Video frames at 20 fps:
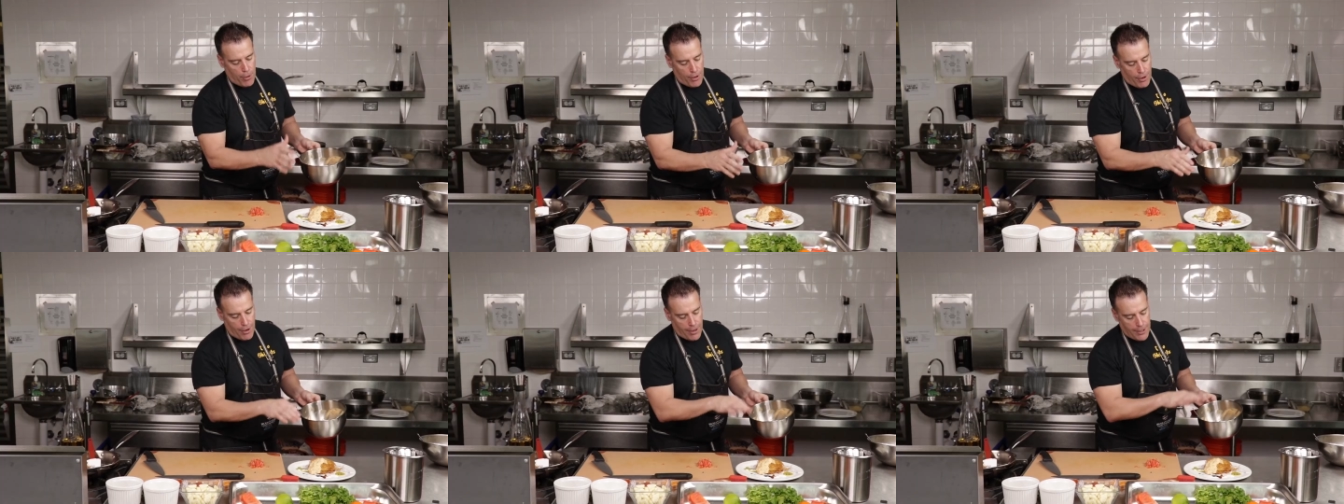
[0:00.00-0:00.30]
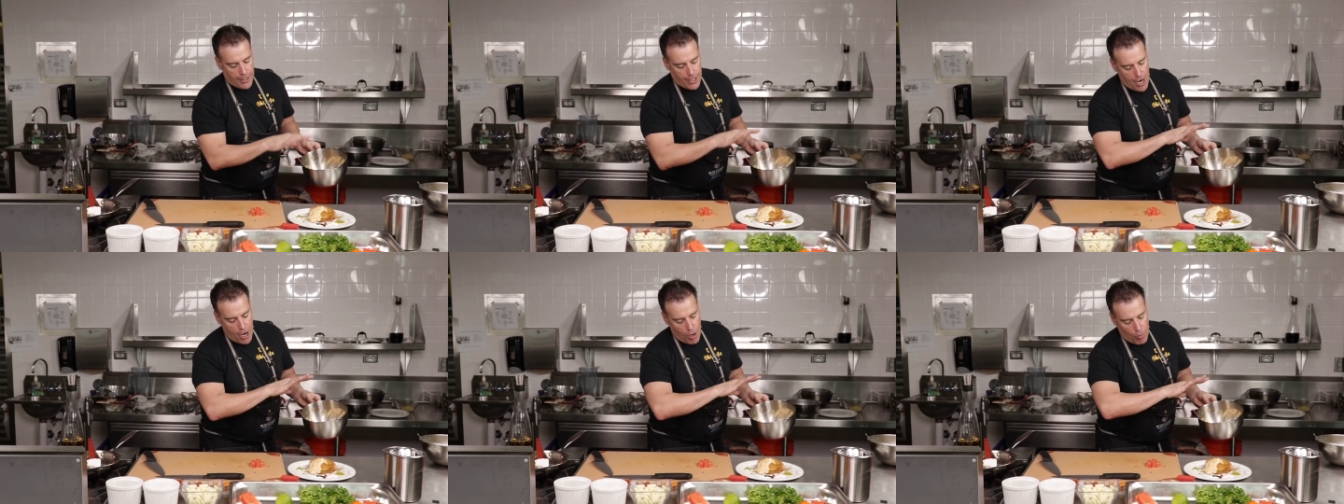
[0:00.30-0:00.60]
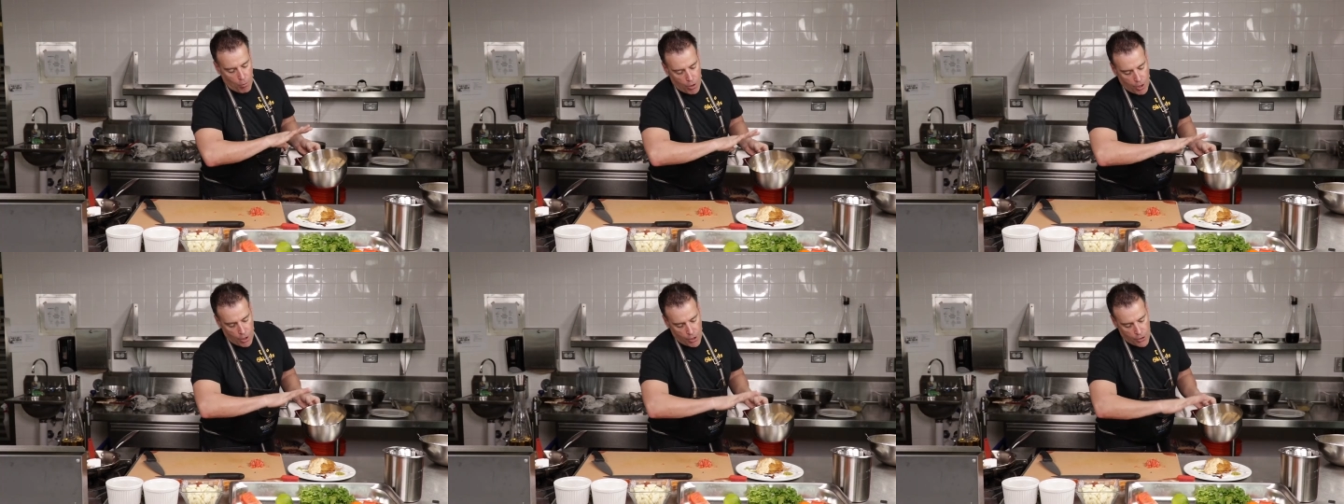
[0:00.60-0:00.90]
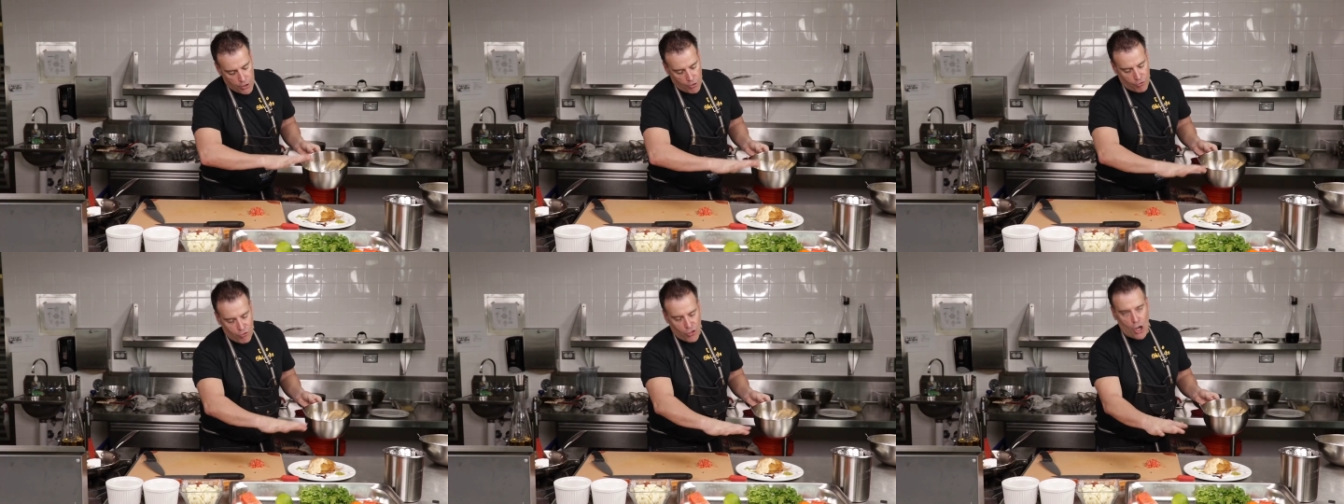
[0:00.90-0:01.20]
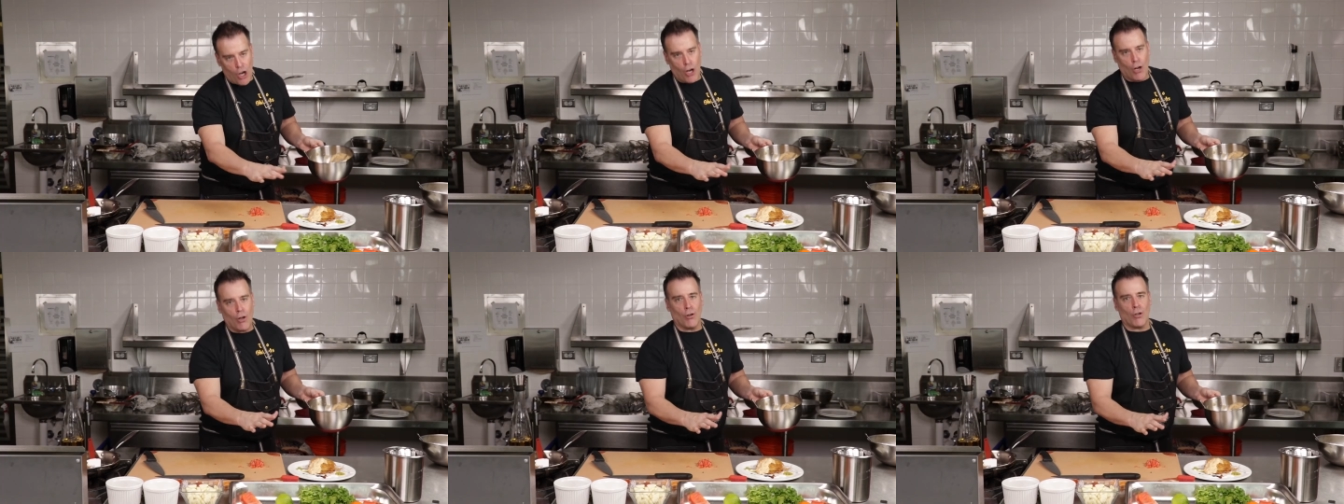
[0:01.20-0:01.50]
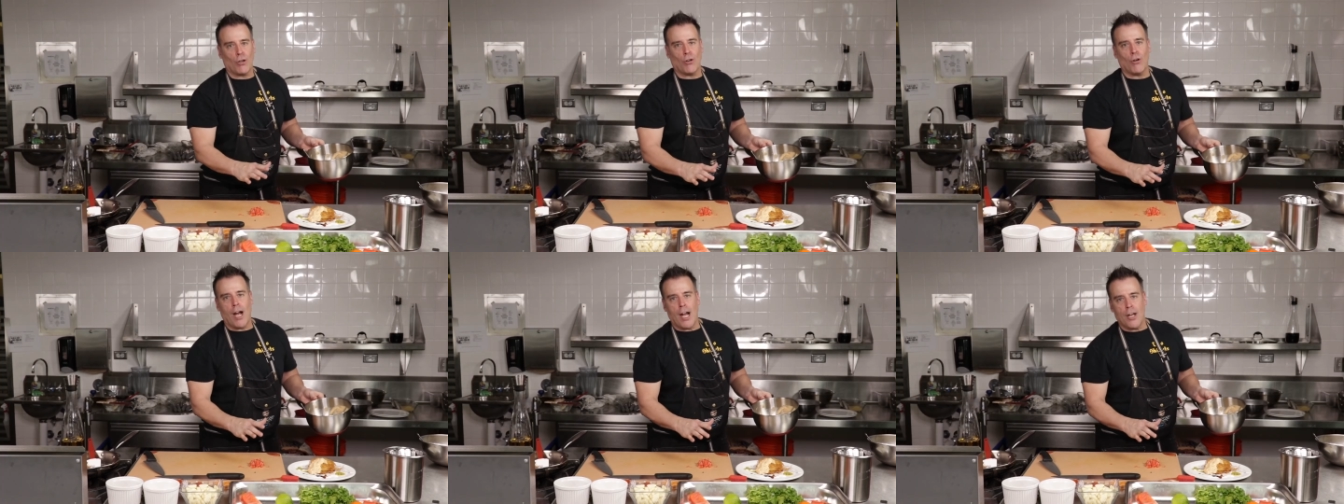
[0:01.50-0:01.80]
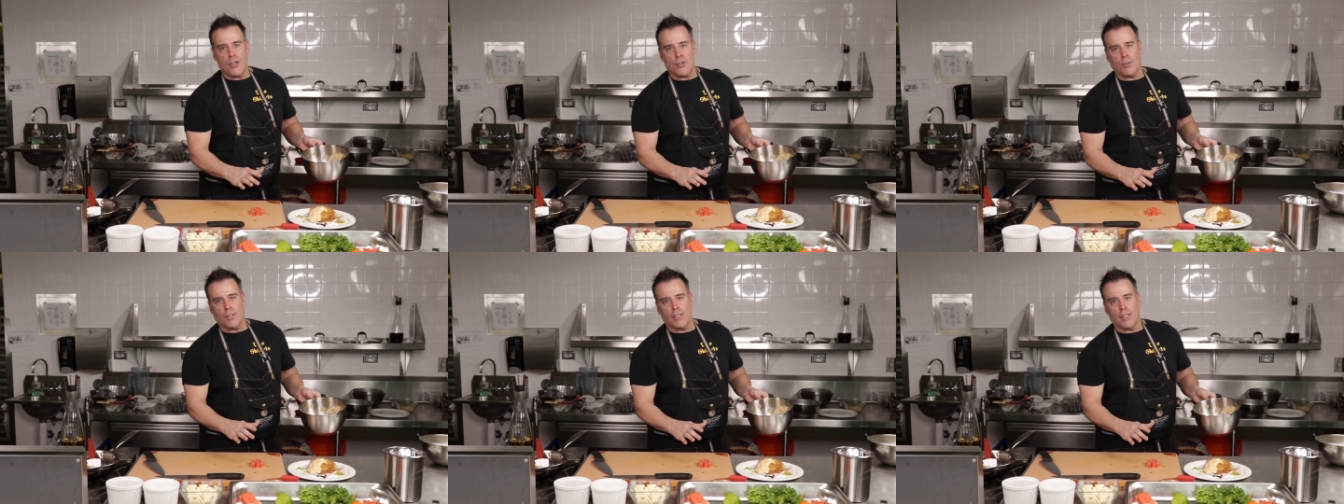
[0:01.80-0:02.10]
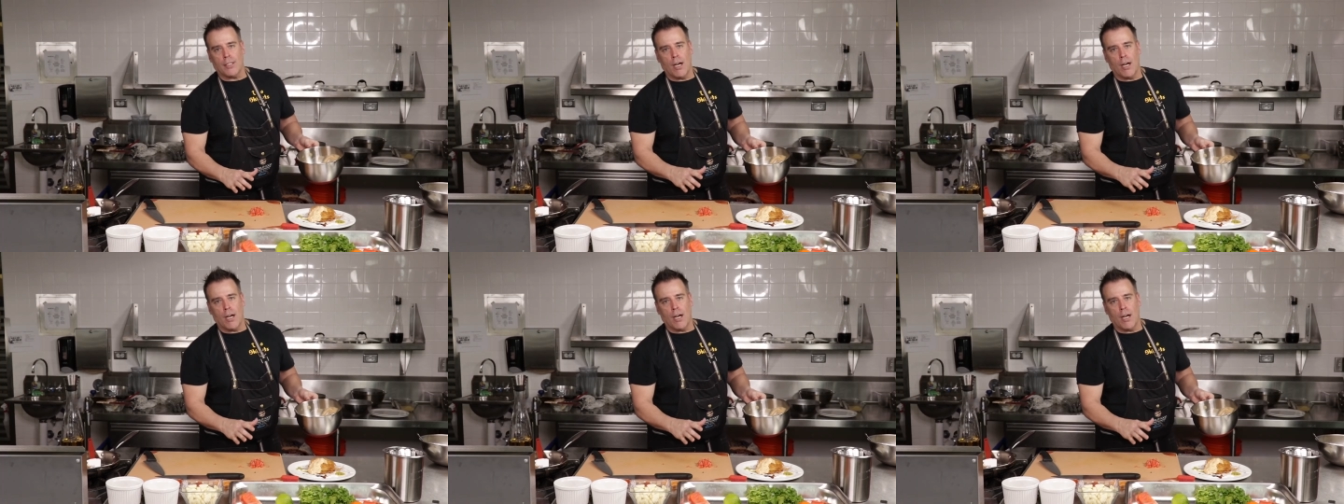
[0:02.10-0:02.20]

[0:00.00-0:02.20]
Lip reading: it on there. I want it to fall gradually.